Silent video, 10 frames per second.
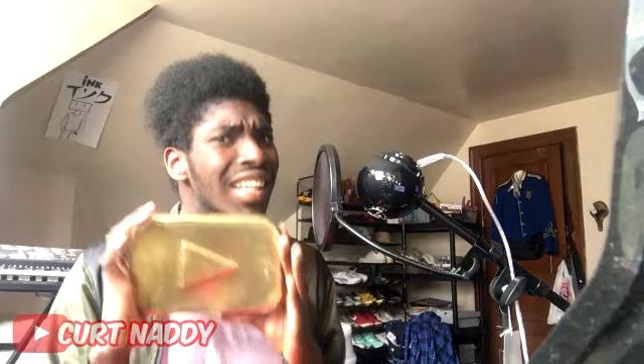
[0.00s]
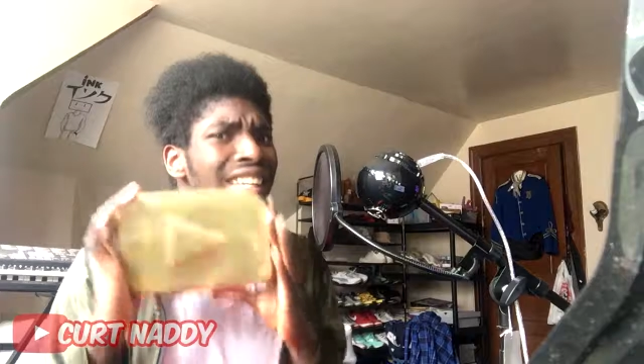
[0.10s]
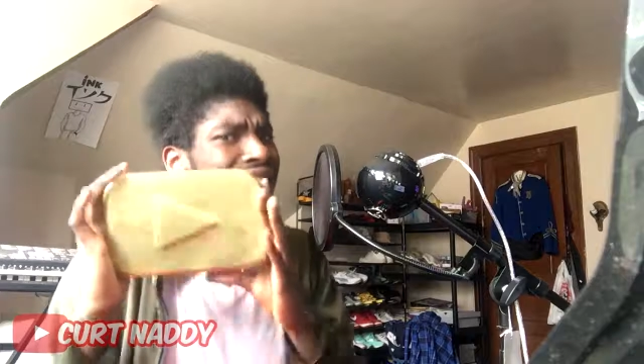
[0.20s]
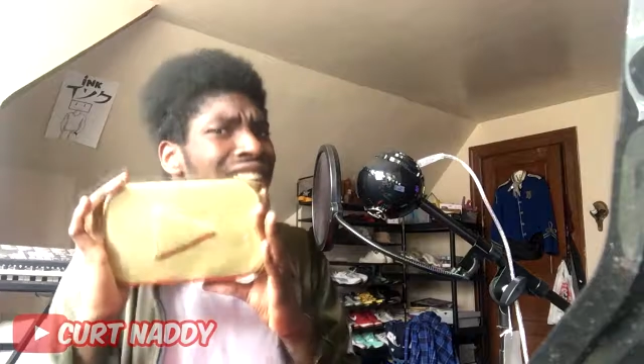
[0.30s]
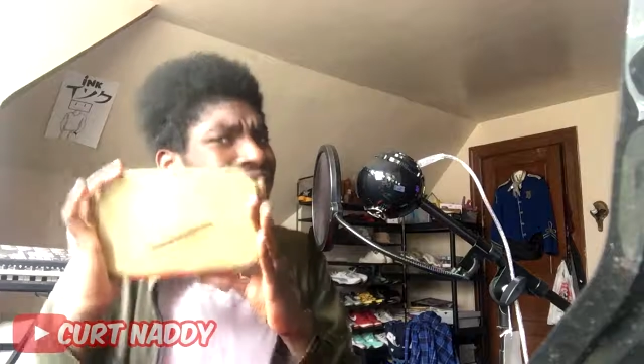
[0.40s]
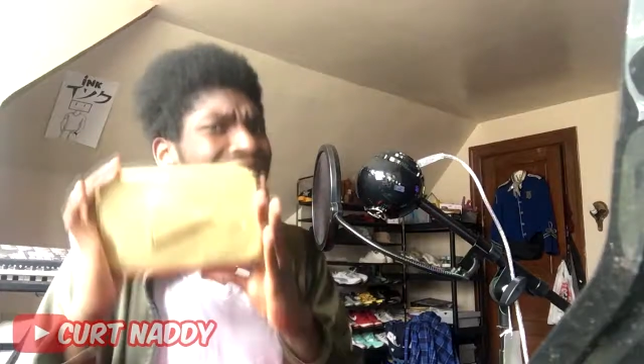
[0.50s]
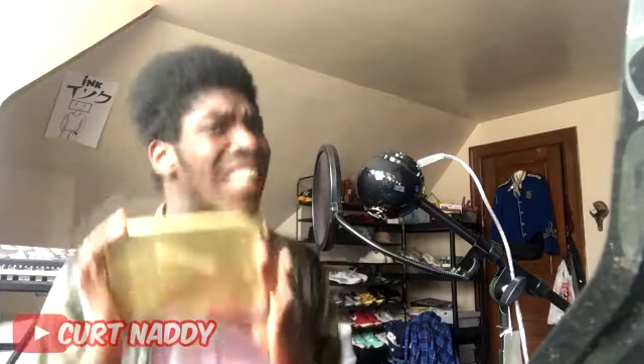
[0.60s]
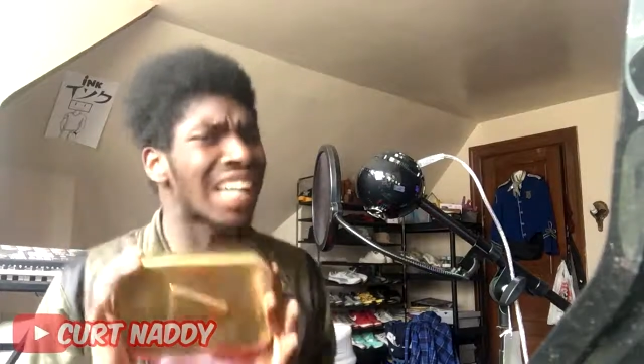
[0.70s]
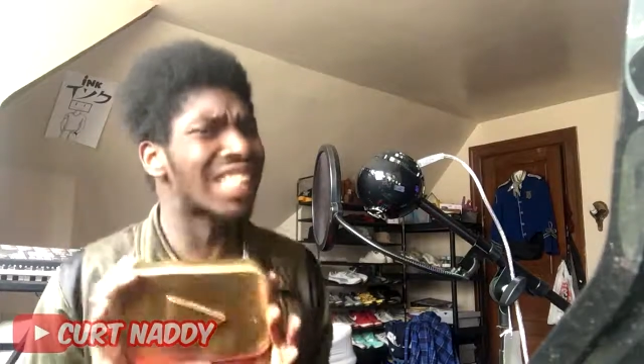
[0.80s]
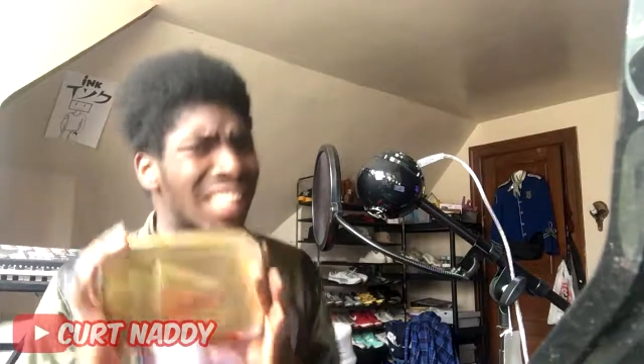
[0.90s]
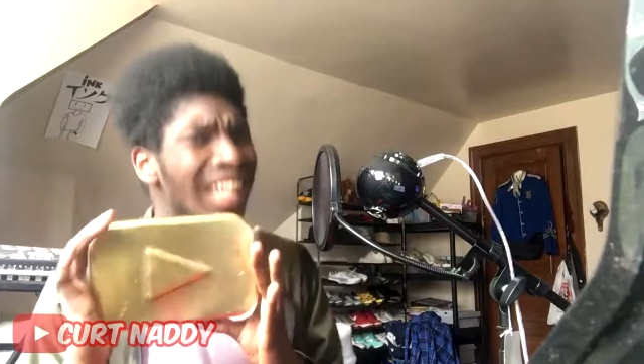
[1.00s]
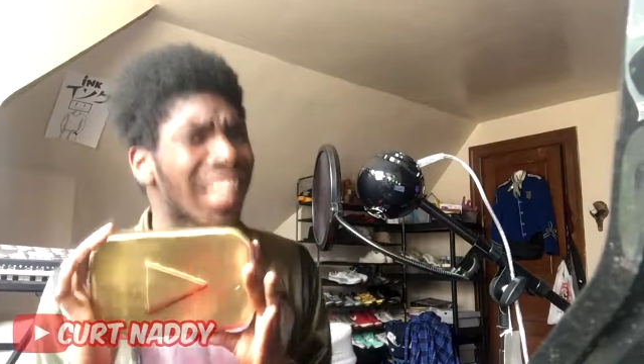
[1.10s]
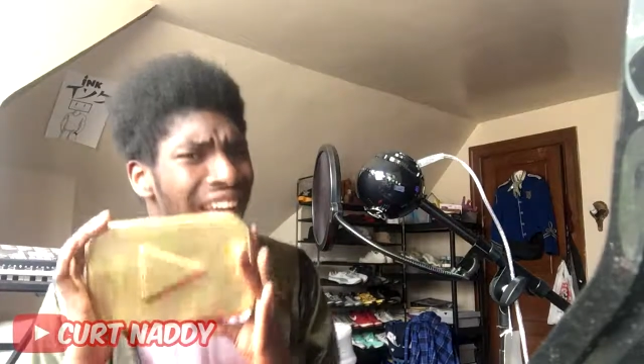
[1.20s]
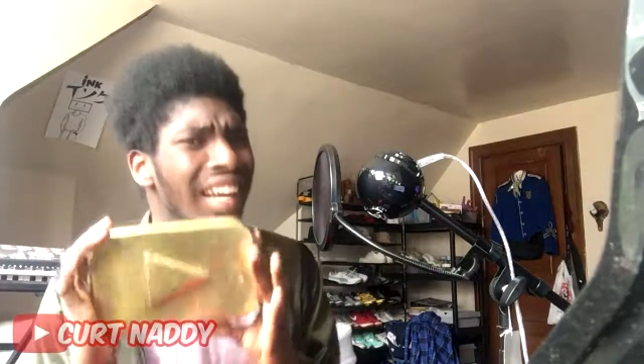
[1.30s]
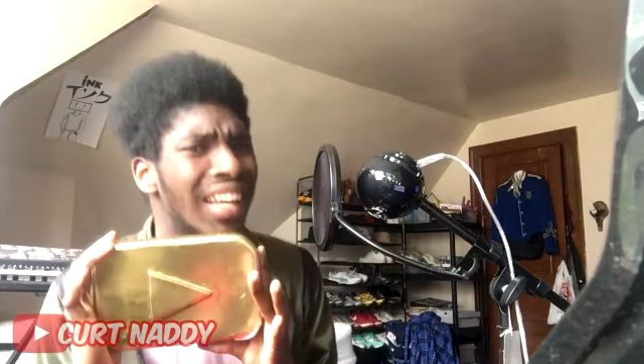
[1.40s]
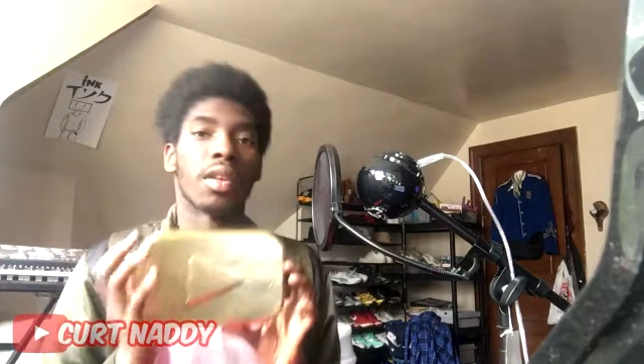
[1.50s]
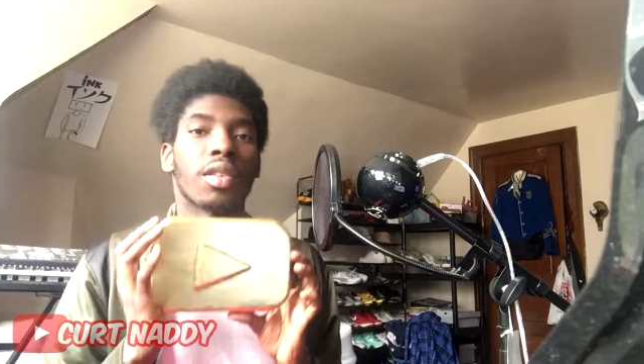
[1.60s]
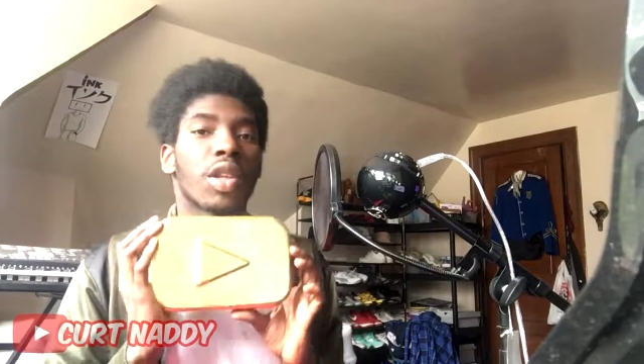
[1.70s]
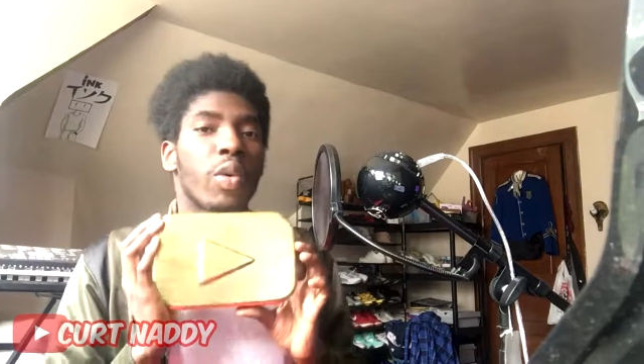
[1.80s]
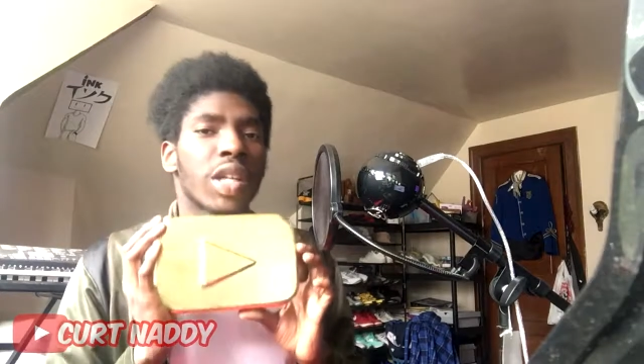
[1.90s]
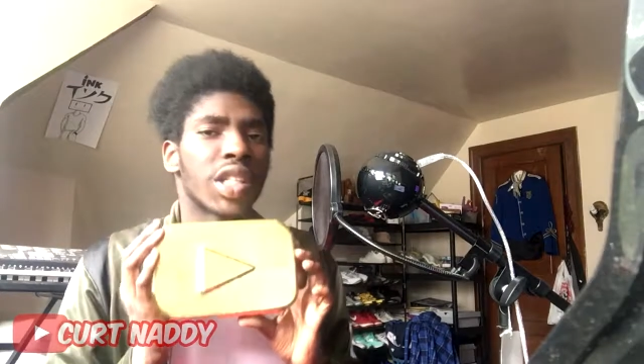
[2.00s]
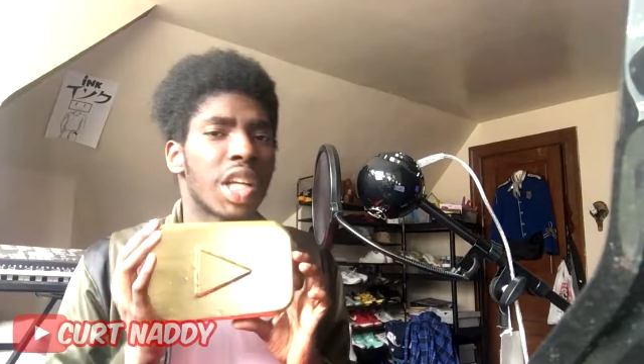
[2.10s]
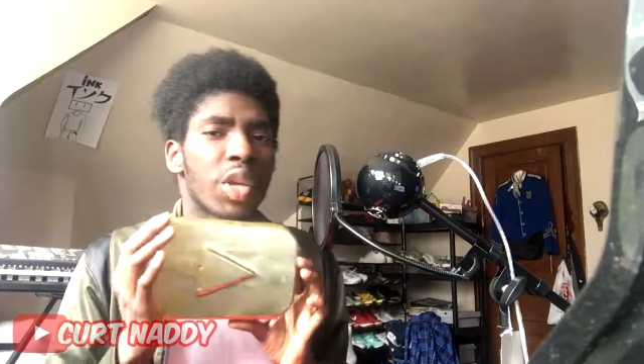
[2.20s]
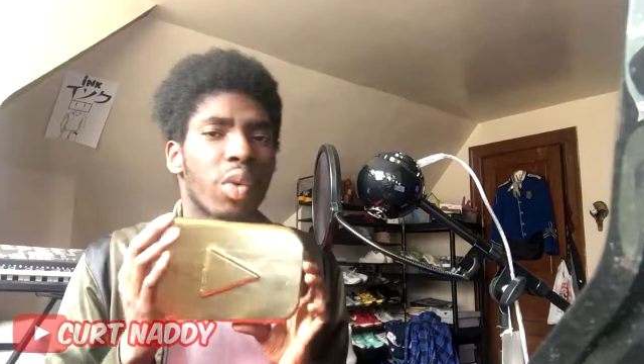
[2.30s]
It's still sexy. So the question is,